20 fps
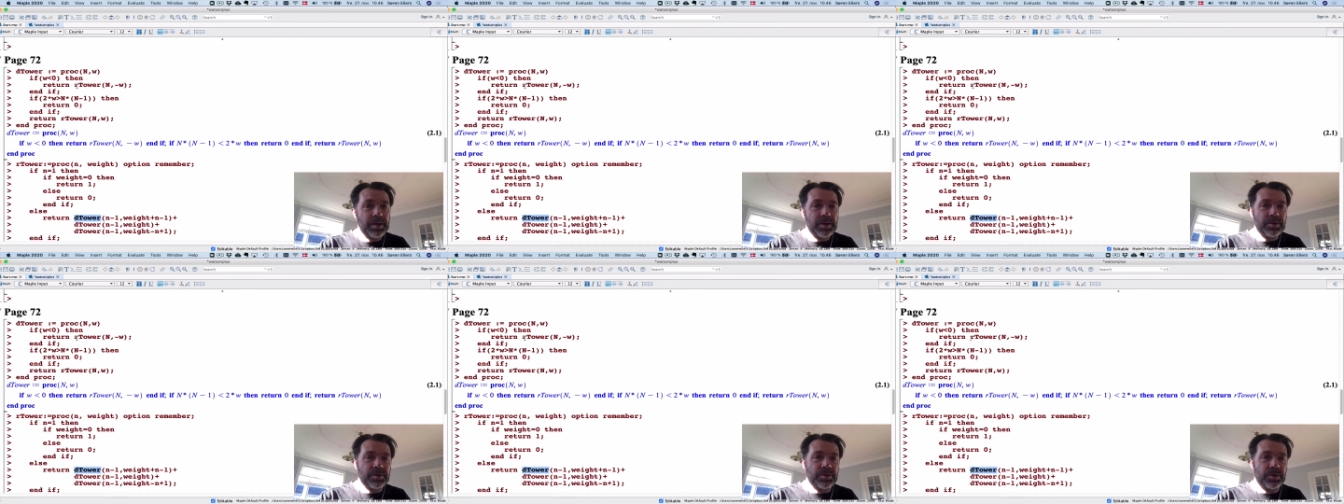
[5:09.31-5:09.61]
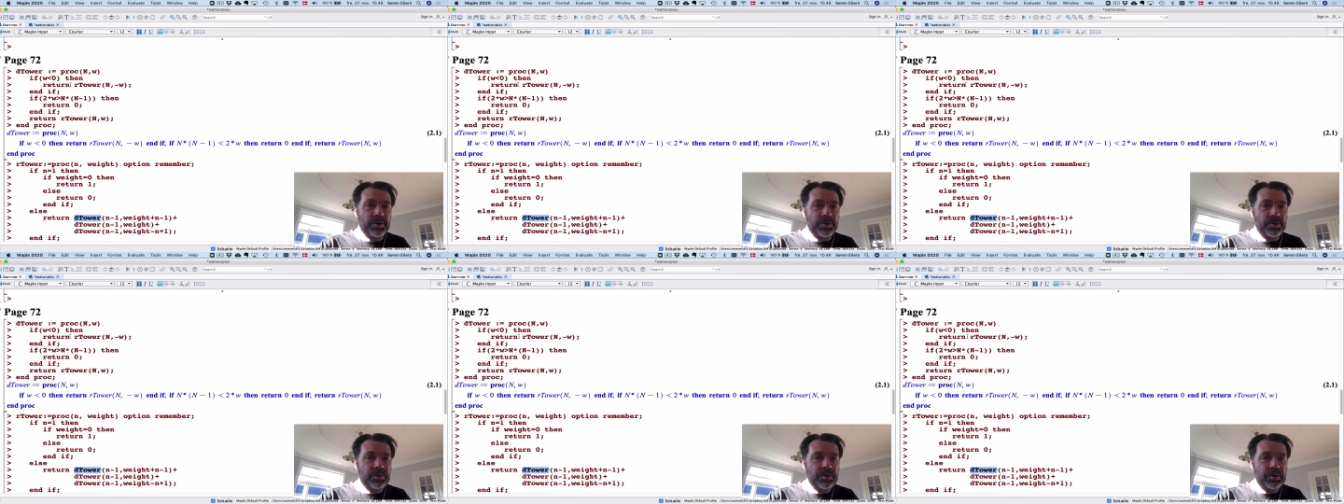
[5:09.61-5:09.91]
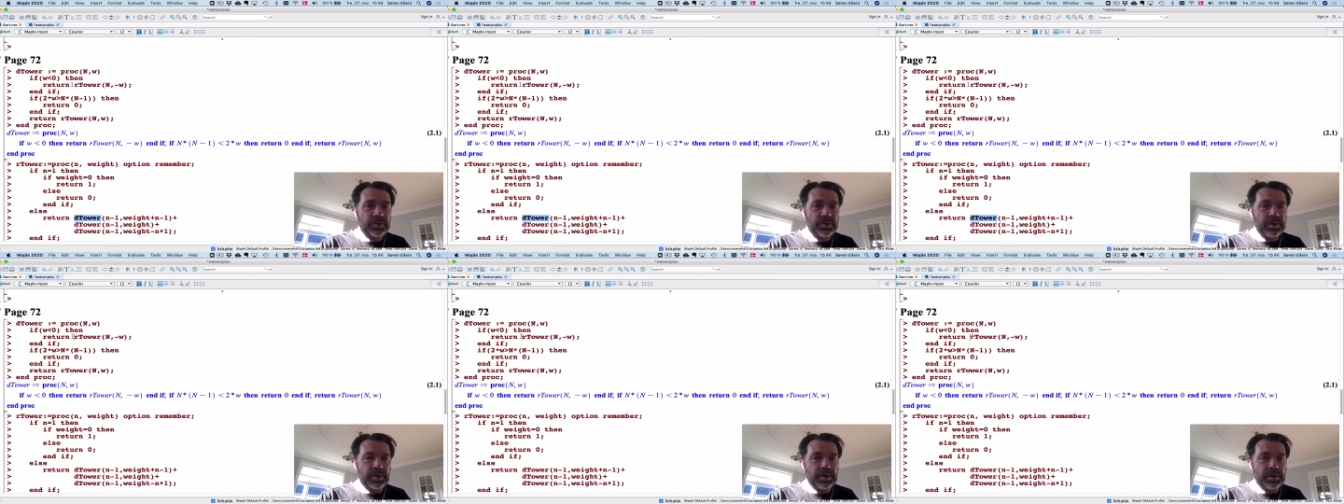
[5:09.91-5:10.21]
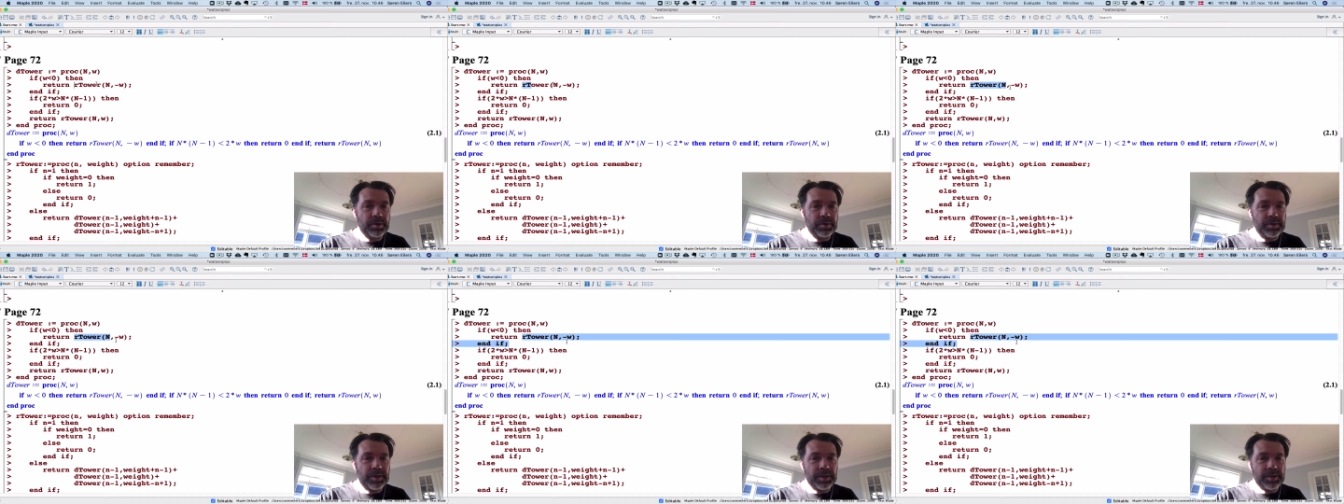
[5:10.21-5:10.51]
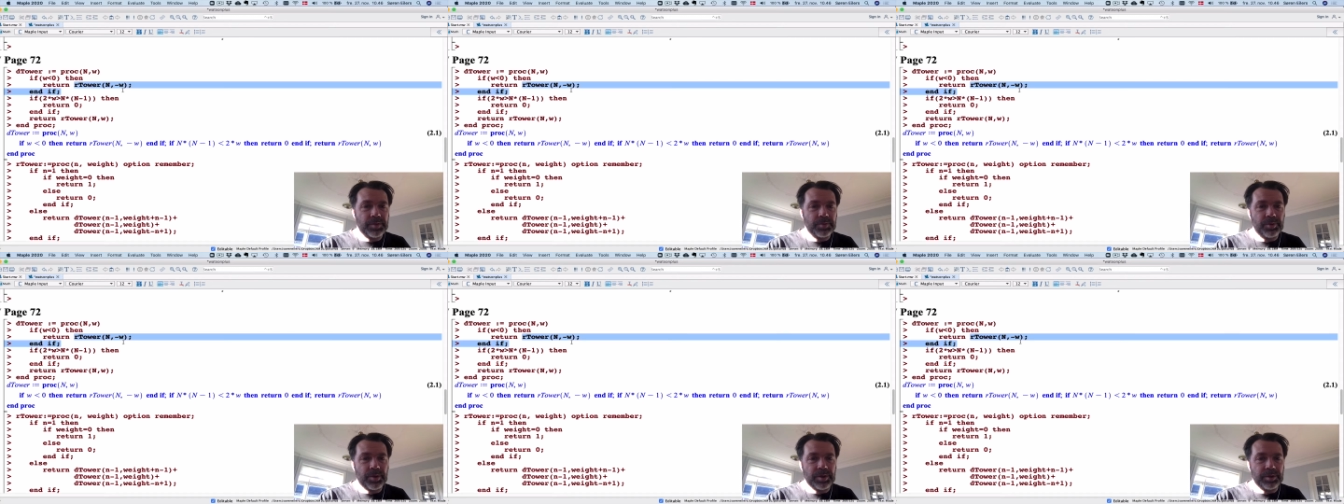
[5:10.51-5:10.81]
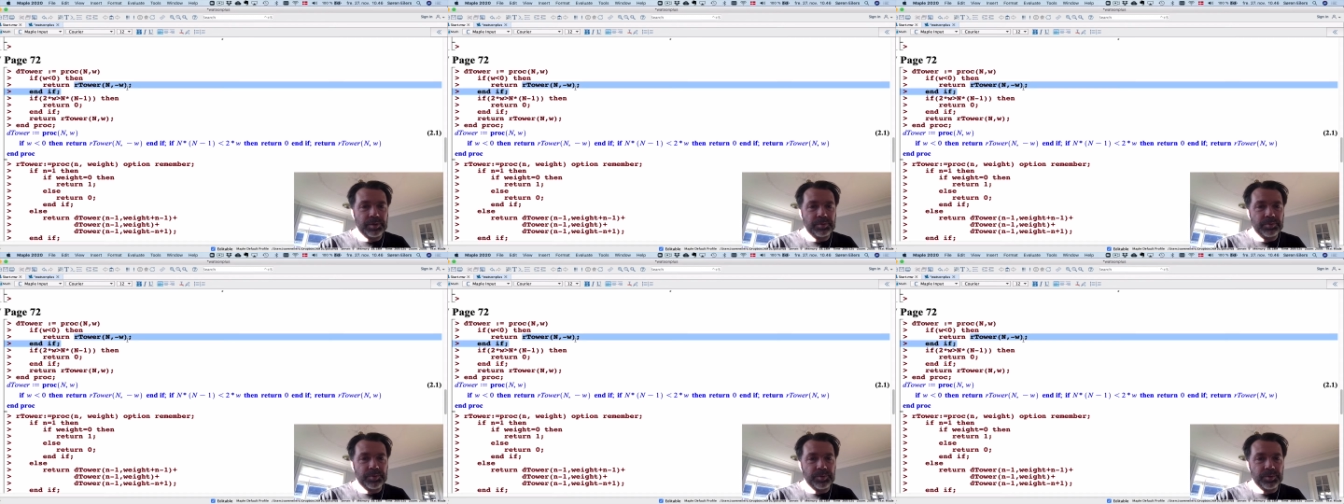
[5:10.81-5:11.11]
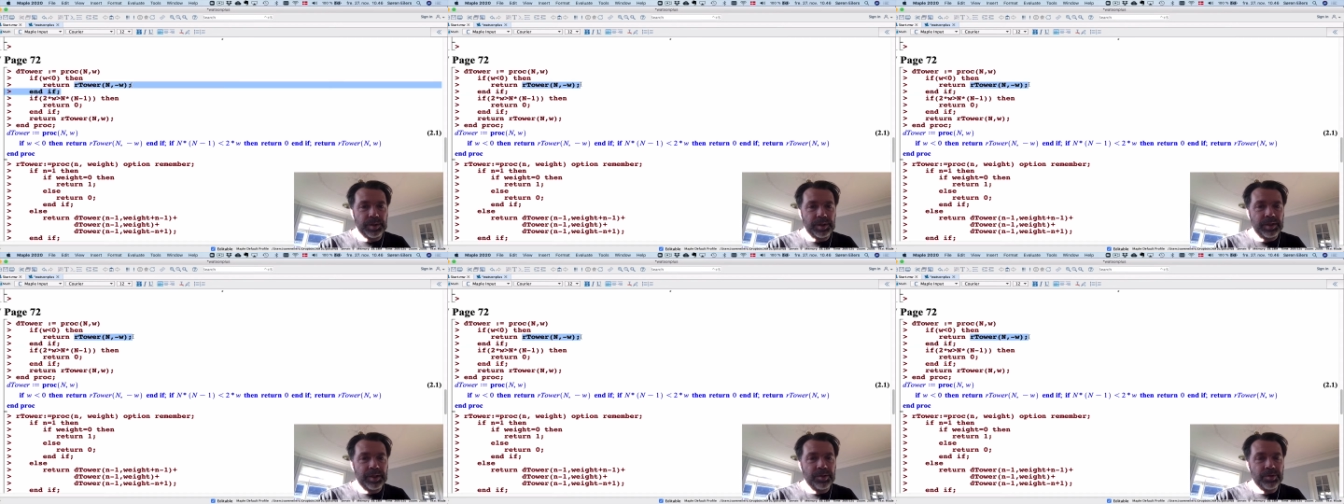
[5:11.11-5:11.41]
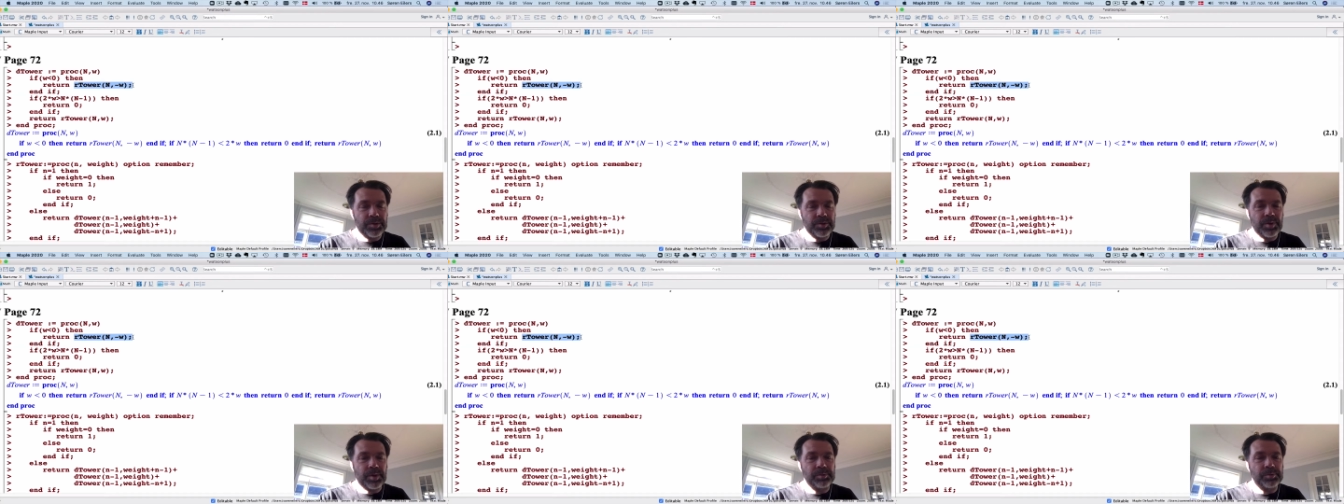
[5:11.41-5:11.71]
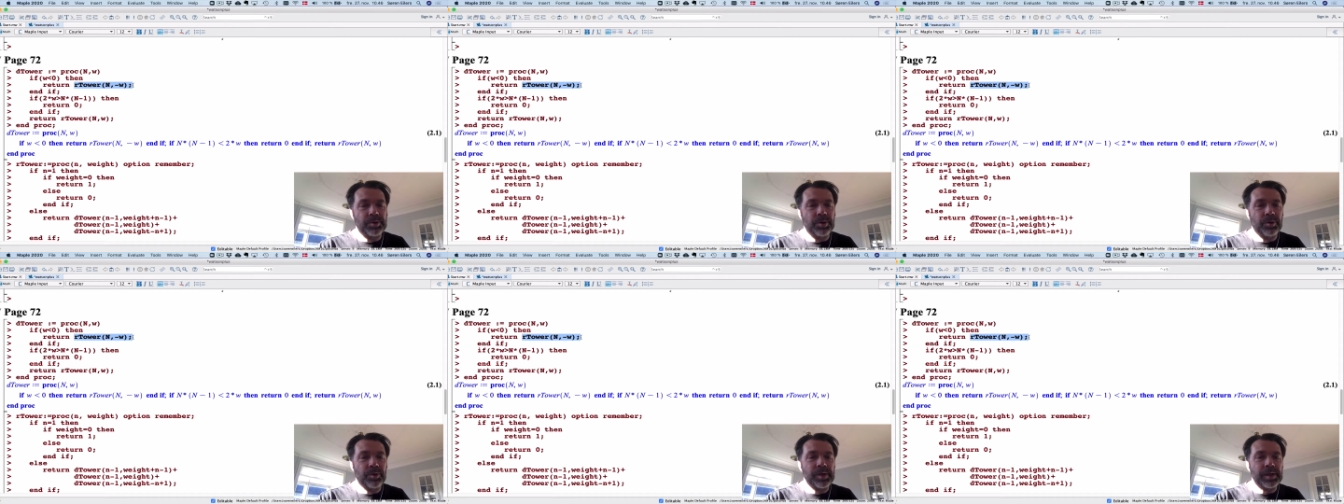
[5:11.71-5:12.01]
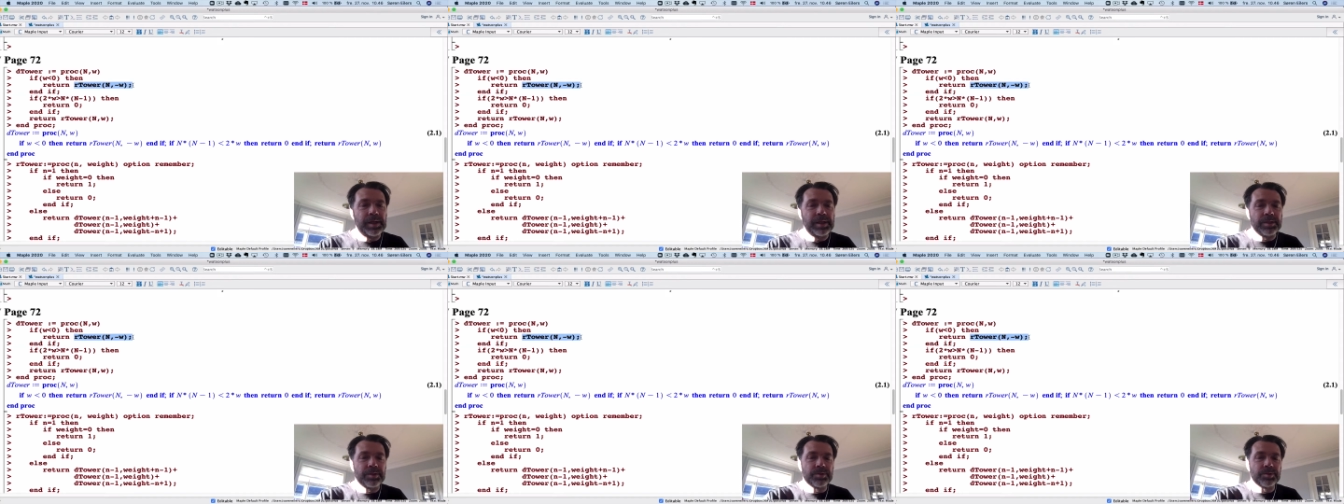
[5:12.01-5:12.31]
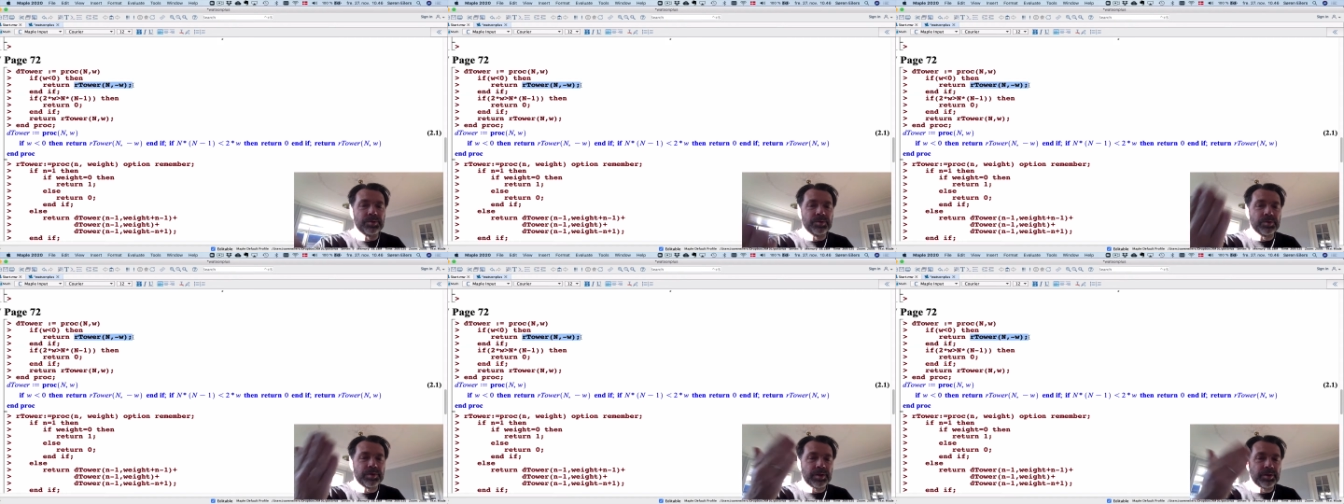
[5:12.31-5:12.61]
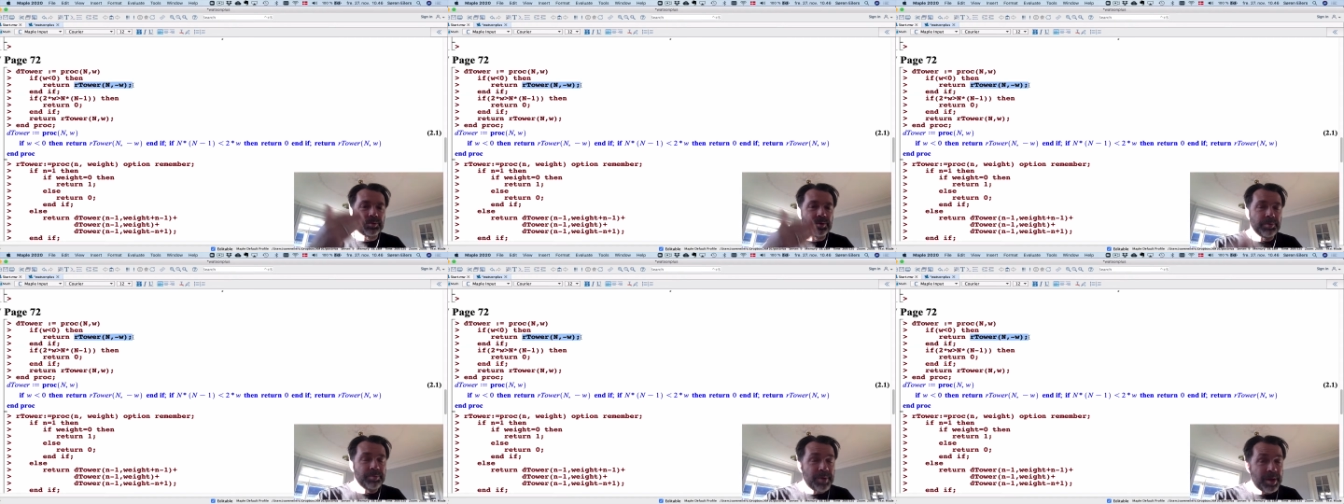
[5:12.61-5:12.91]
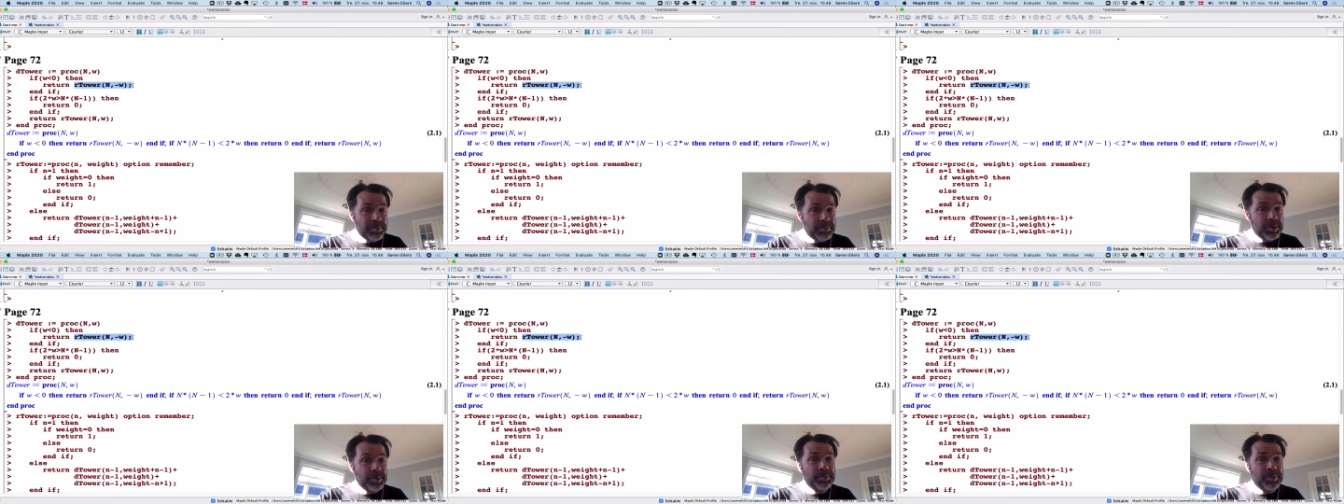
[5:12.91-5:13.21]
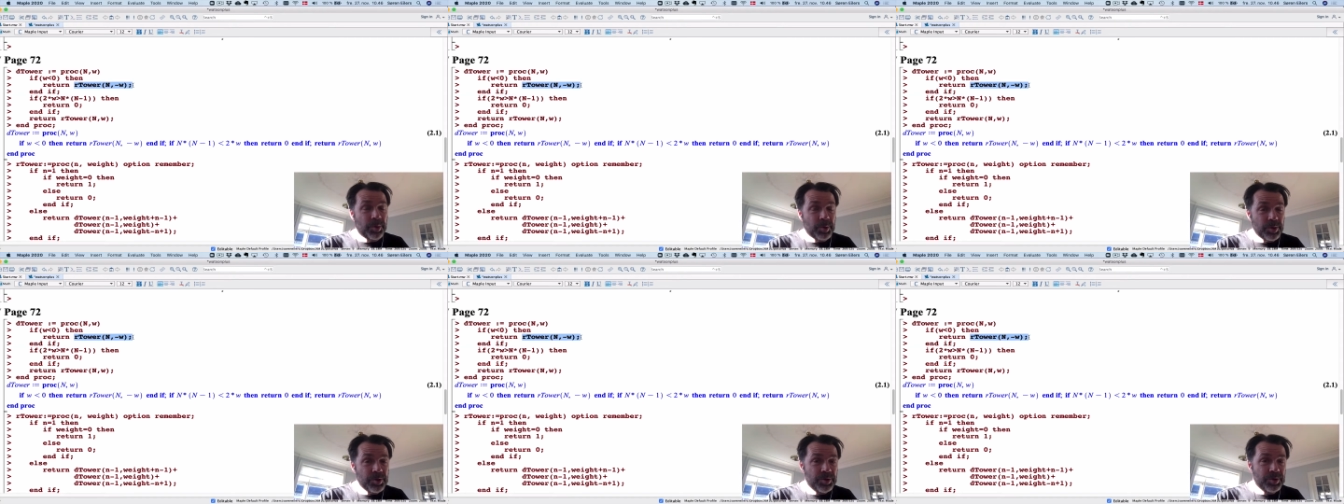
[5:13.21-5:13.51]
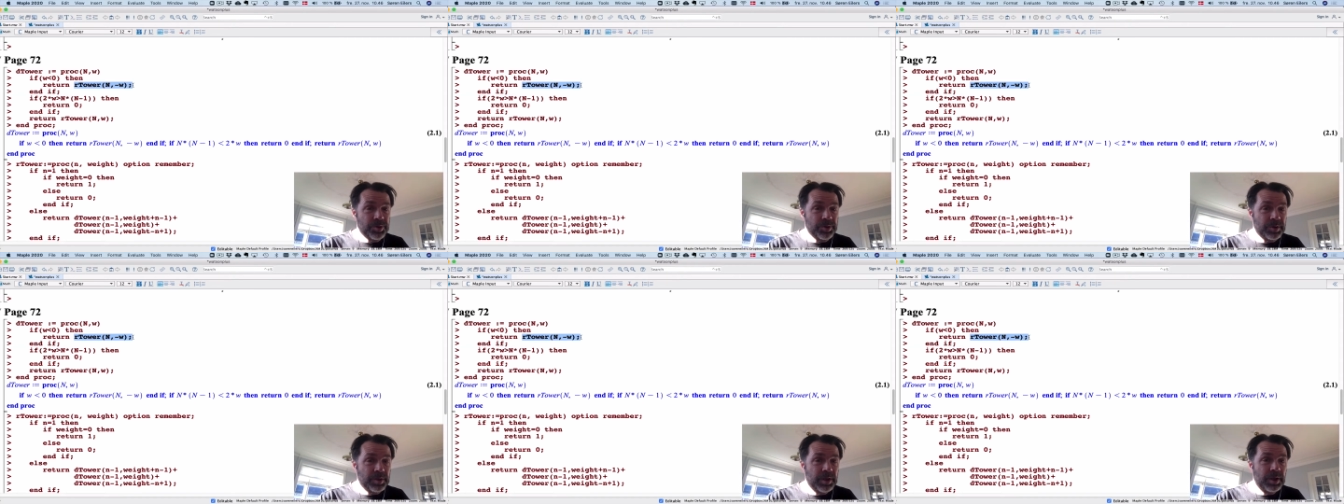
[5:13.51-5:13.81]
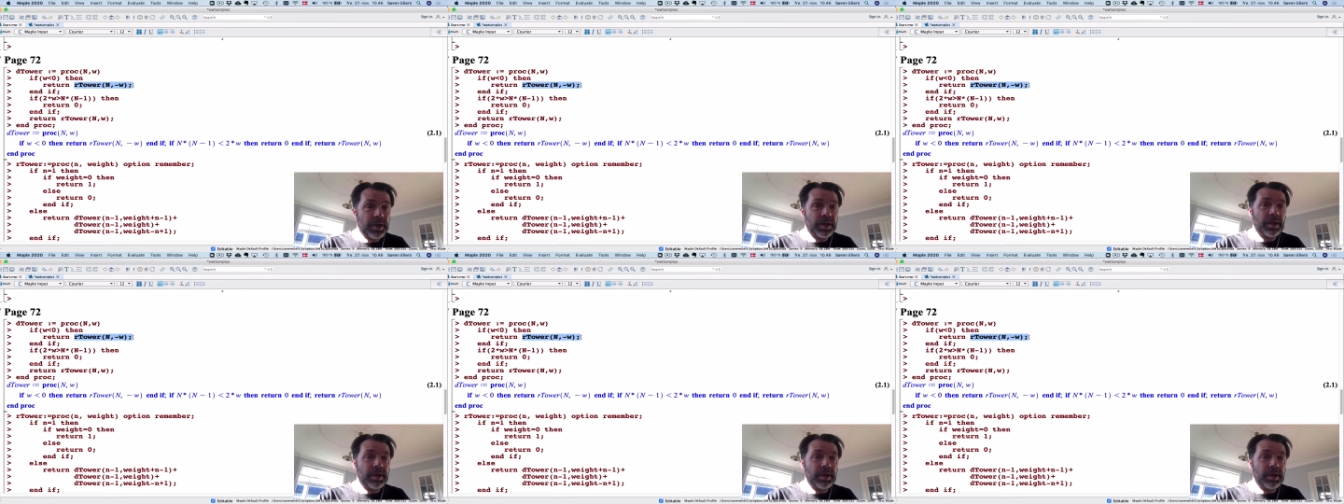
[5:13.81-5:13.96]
So uh, that's what I'm doing here. So I'm going into the remember portion